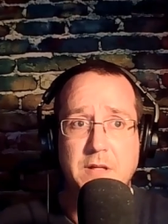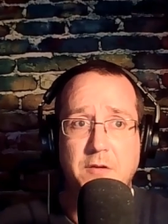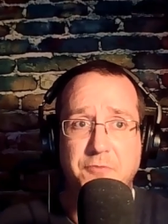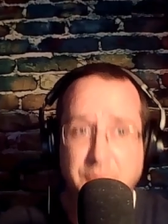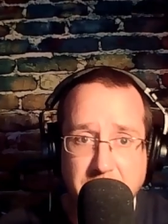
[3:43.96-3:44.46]

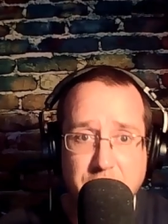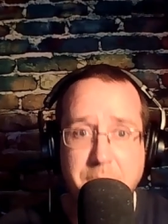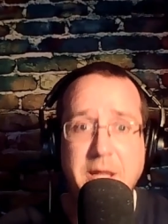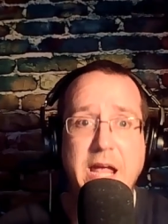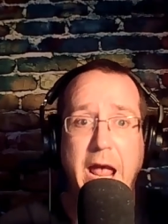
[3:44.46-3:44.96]
for there to
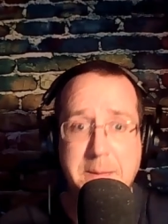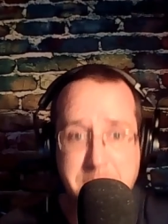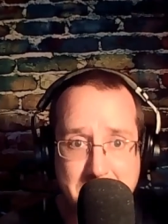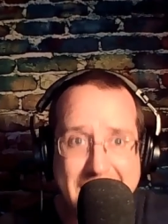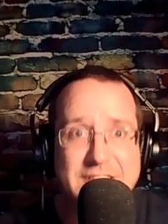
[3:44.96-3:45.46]
be a
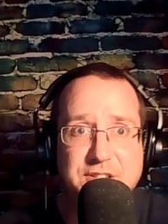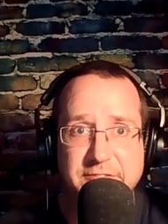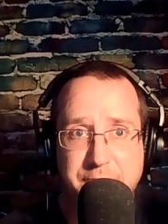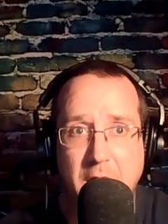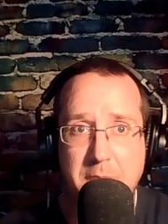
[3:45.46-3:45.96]
massive
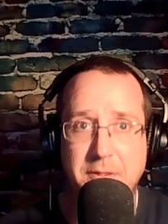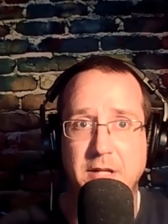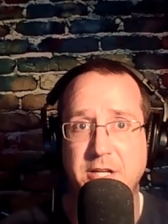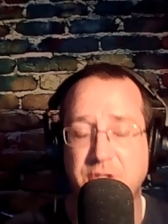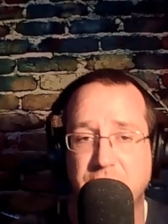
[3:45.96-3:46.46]

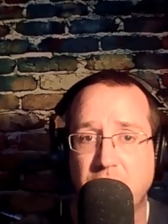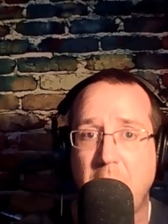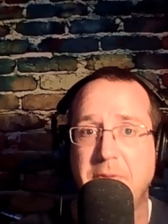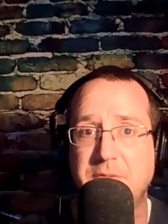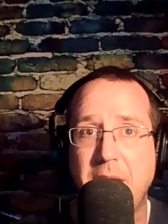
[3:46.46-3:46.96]
population drop.
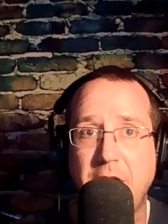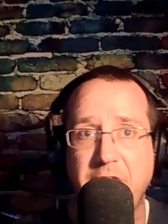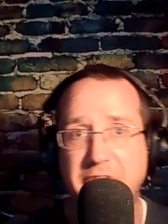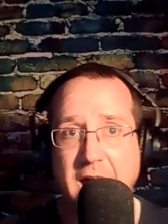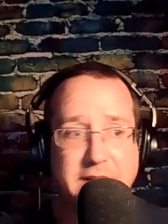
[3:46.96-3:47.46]
As a matter of
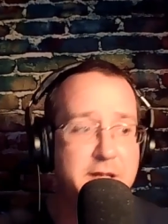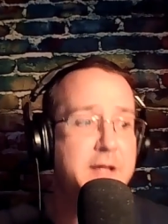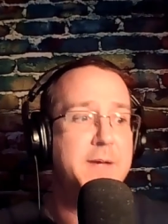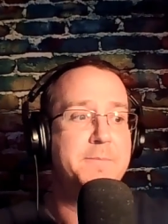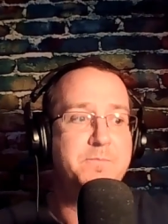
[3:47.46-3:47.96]
fact,
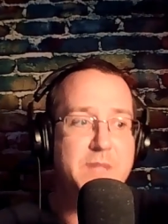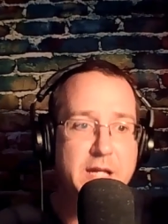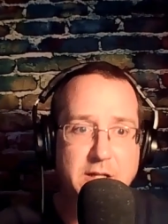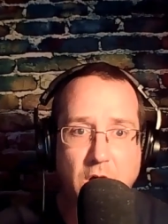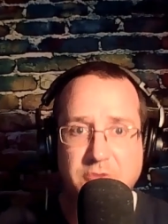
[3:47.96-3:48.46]
in
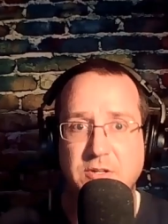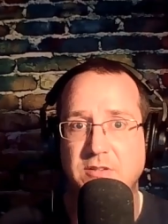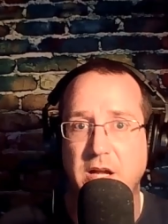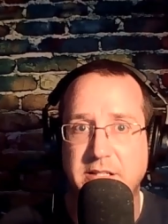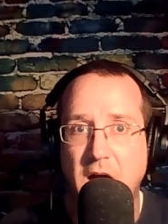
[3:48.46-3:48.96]
countries
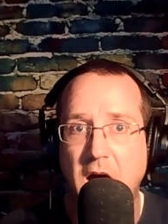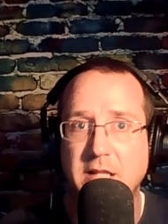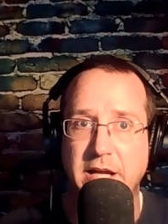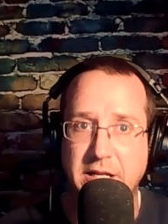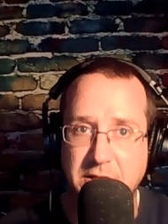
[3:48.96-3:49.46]
like
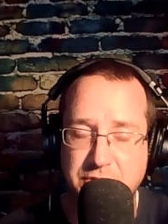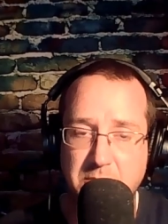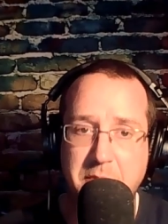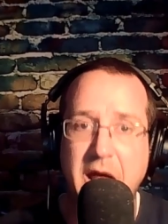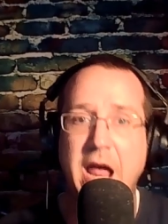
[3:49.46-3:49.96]
Thailand and
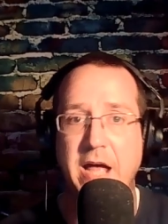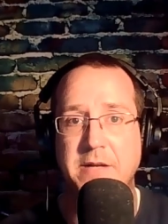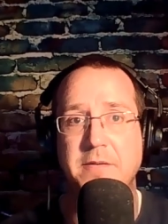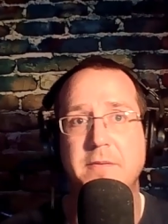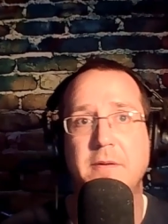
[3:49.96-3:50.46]
Japan,
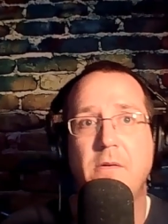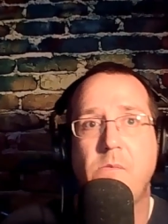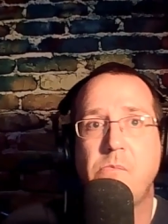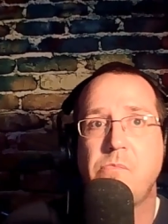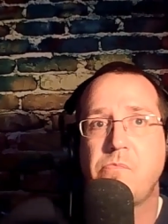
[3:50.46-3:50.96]

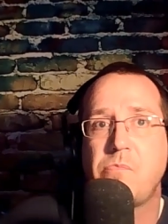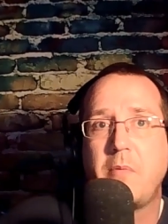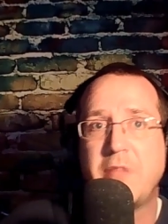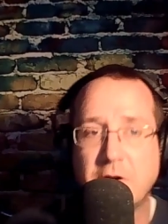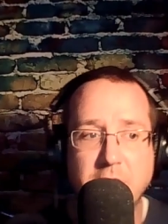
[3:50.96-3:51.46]

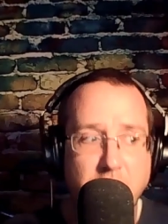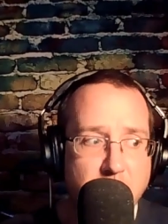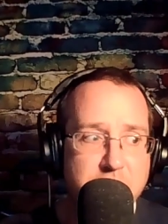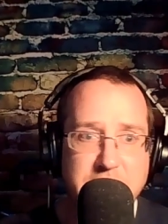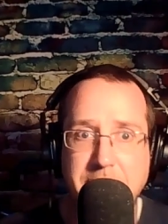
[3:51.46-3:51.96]
they're
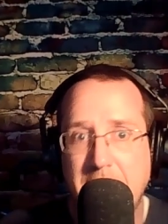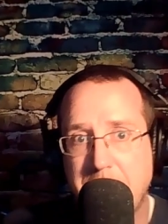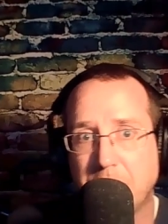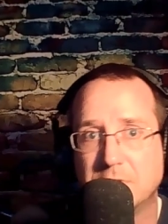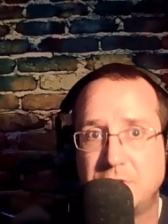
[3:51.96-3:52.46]
encouraging
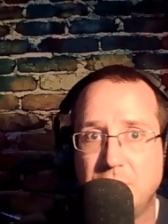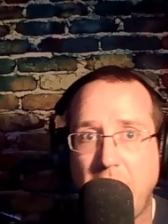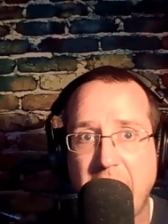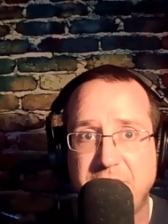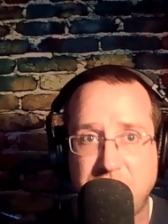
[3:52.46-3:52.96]
people to
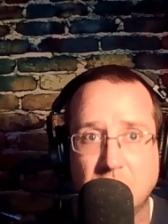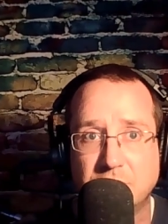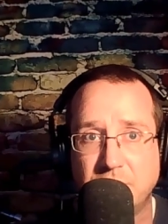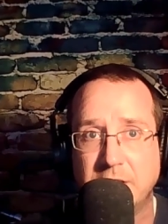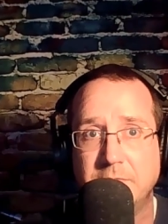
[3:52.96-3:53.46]
have
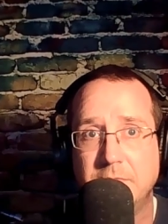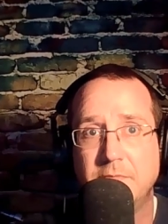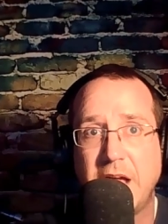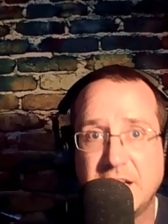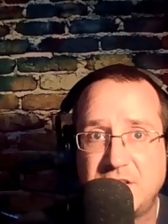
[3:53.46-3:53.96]
children,
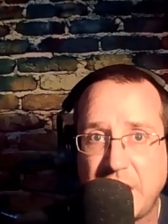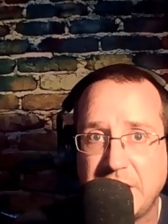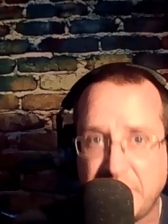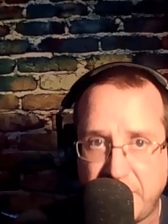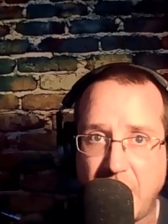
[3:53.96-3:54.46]

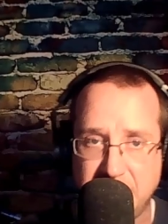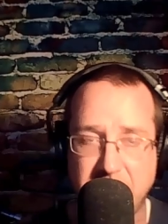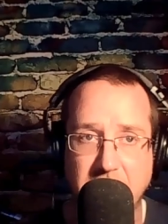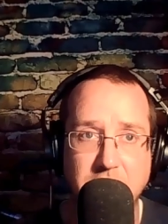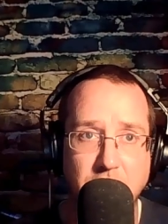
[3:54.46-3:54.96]
incentivizing
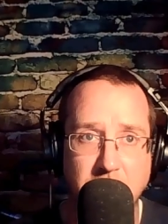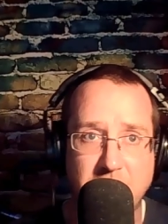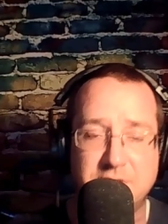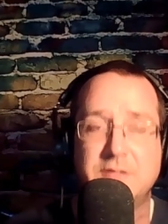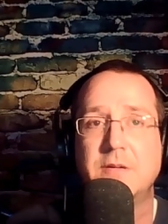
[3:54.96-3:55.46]
it no less,